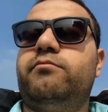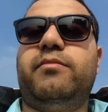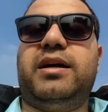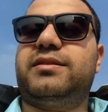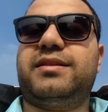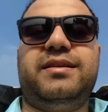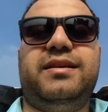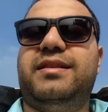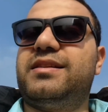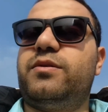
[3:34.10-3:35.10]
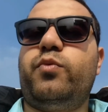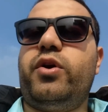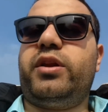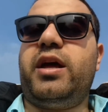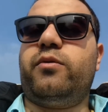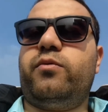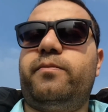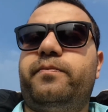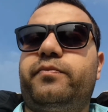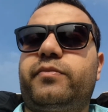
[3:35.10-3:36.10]
but it doesn't work now.
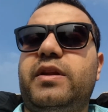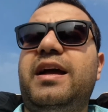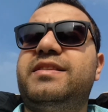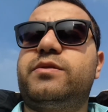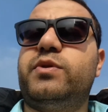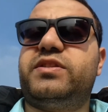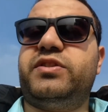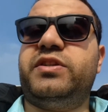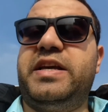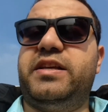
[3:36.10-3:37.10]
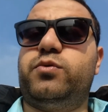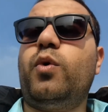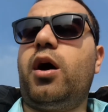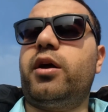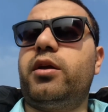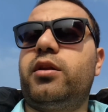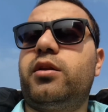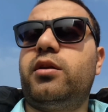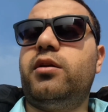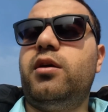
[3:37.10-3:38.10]
And the question is why?
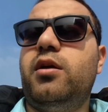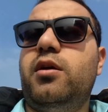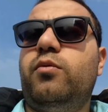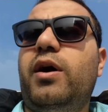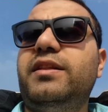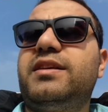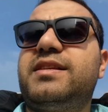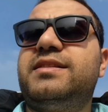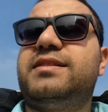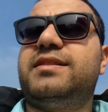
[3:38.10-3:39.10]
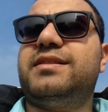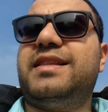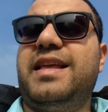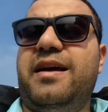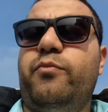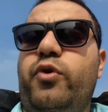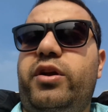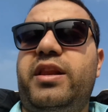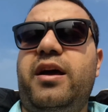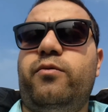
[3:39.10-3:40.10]
Why doesn't the dam
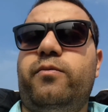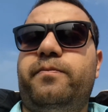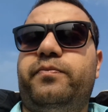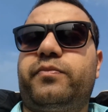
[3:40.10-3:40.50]
work now?